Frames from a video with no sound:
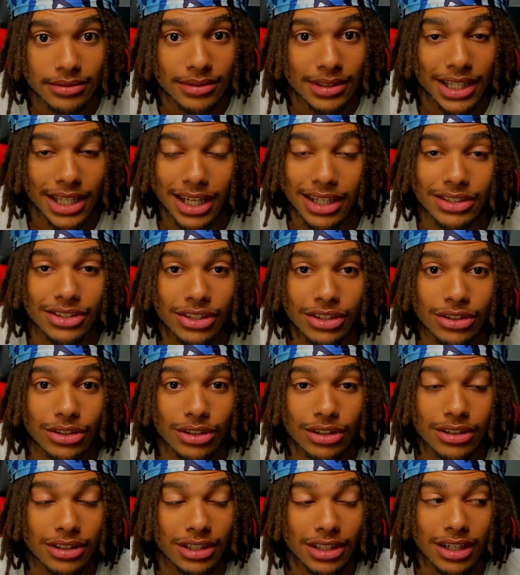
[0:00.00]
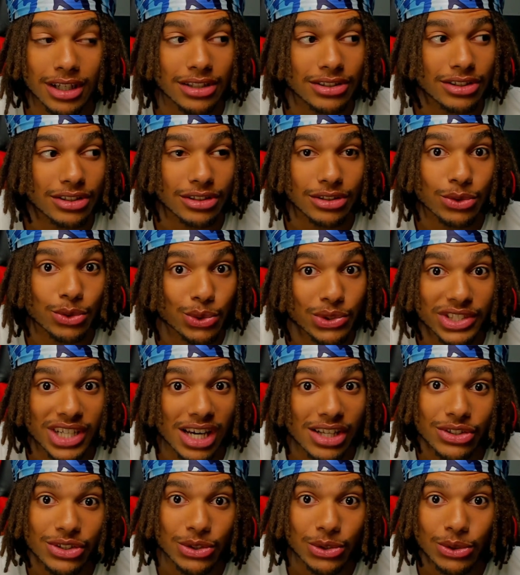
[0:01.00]
He has a new
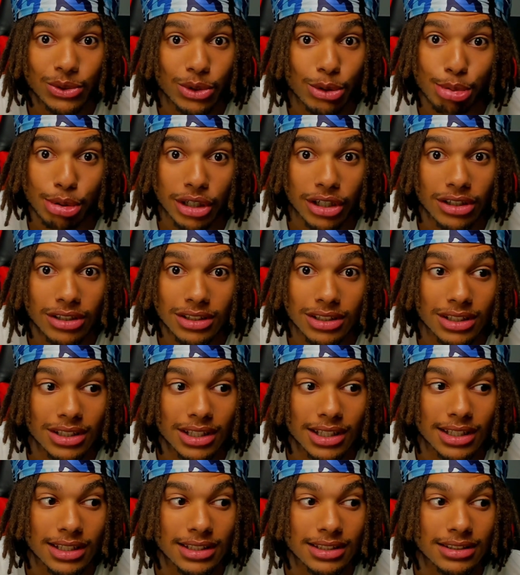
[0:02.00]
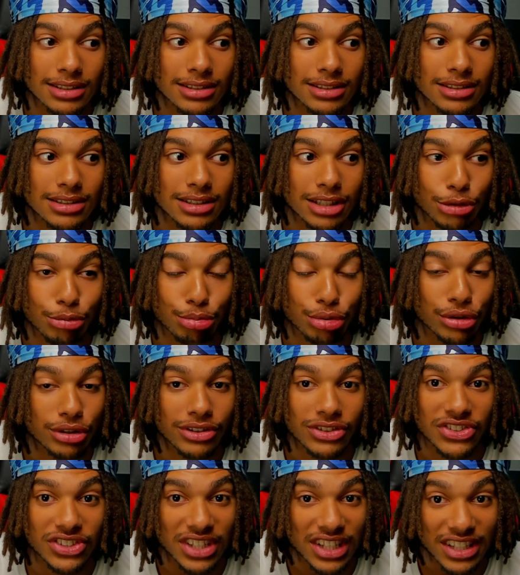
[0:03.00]
tattoo apparently, and he
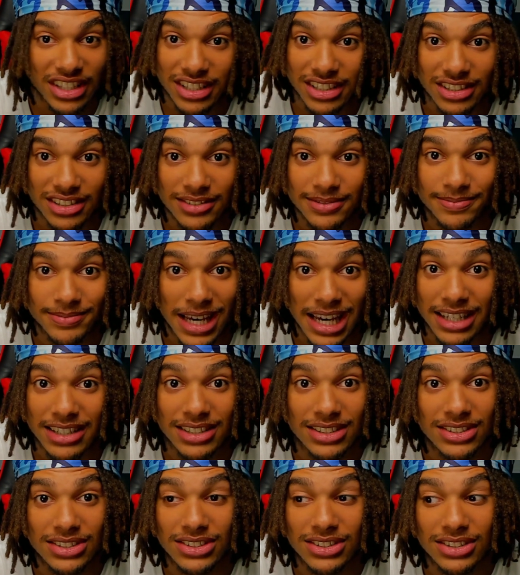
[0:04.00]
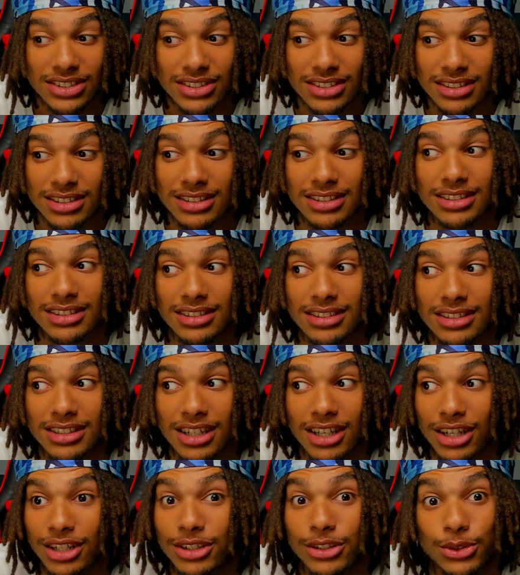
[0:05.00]
put Satan as
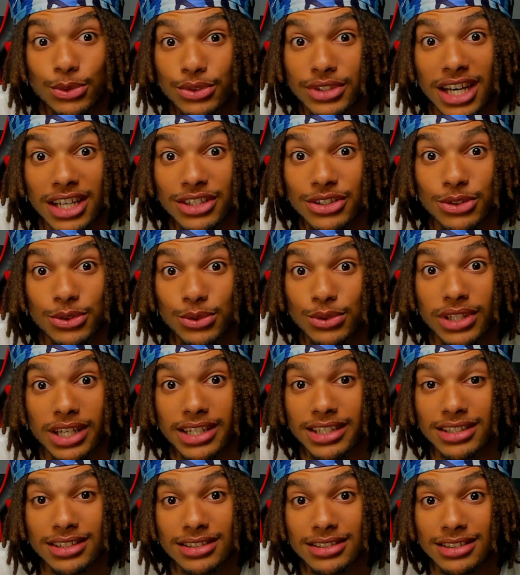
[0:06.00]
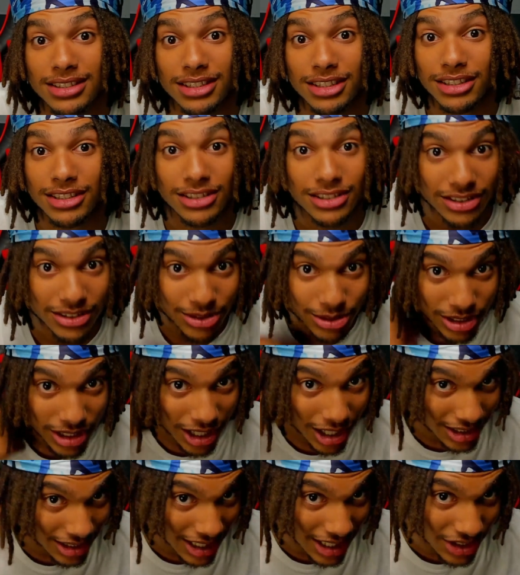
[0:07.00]
a new tattoo. Like, he just
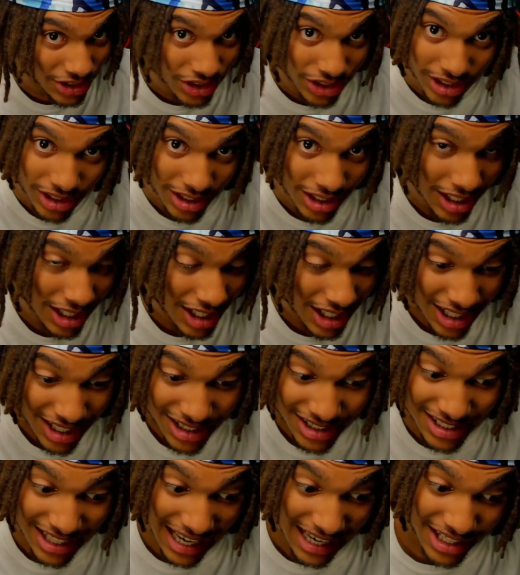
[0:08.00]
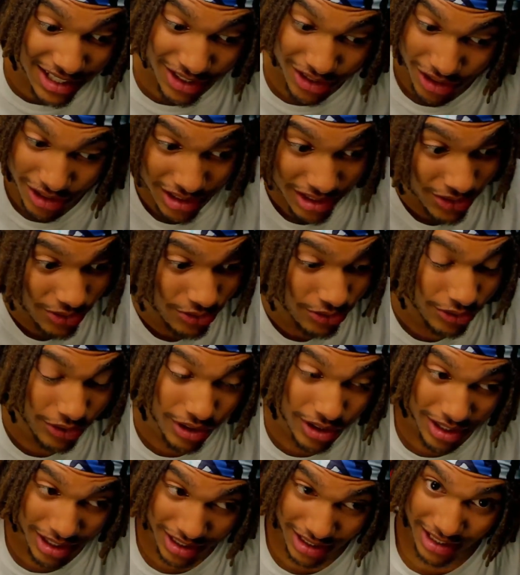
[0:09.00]
got that shit tatted on his
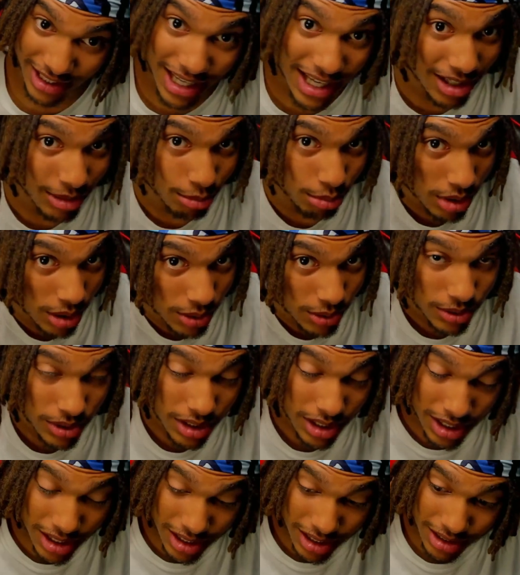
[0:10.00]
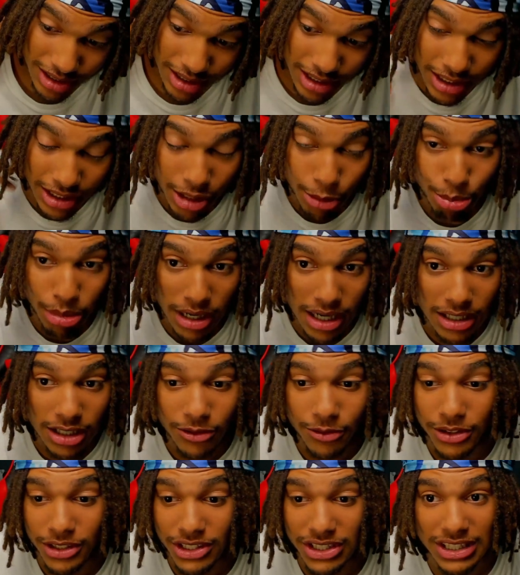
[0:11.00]
fucking neck, bro, in the back
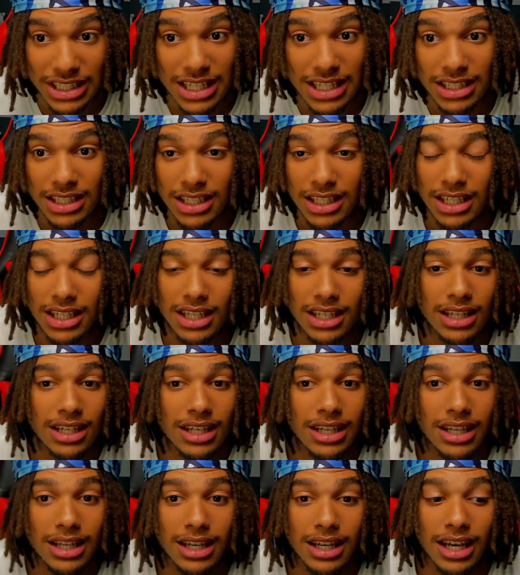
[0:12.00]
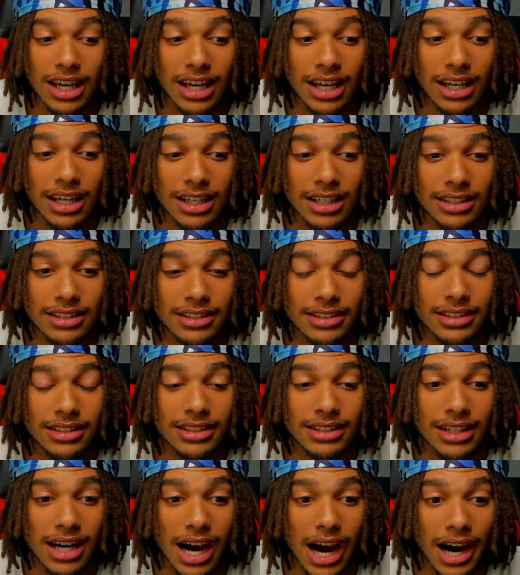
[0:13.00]
of his neck. And
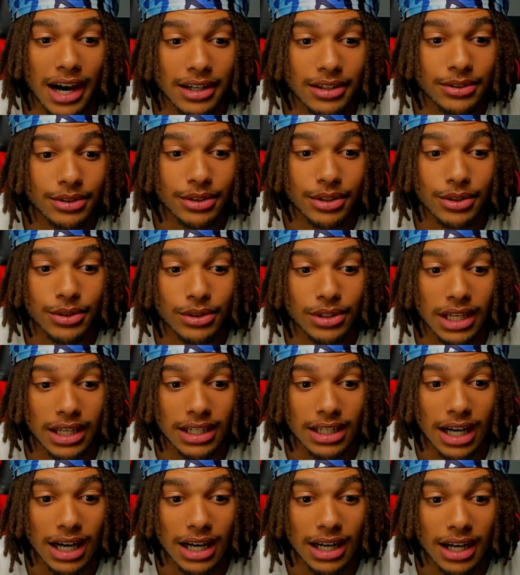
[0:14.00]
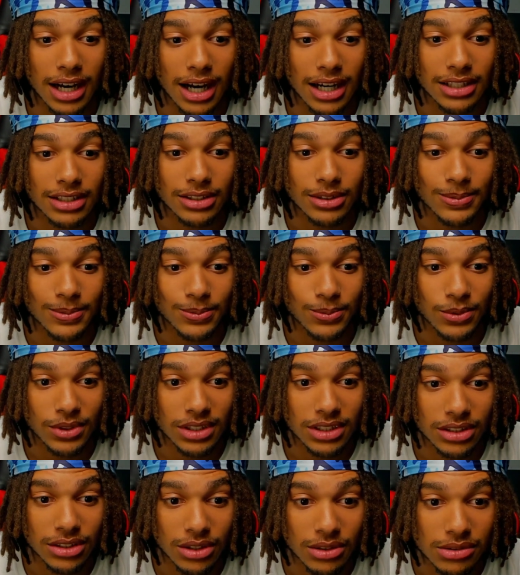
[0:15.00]
I don't know, like, I
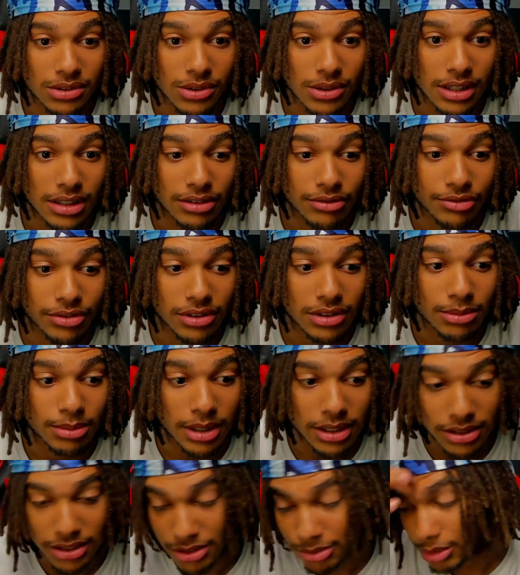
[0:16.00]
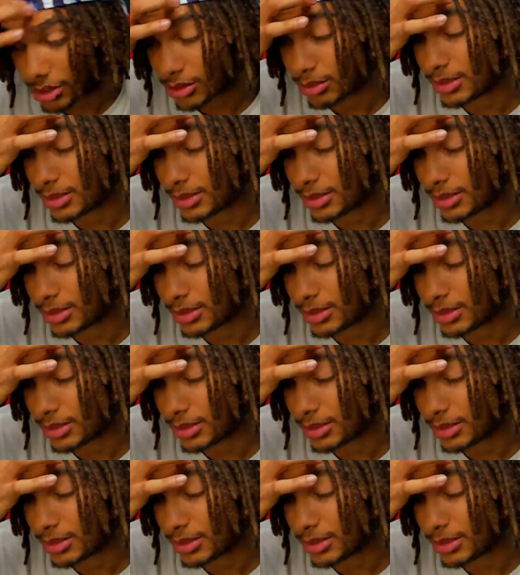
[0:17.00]
really don't know how to feel about this, bro,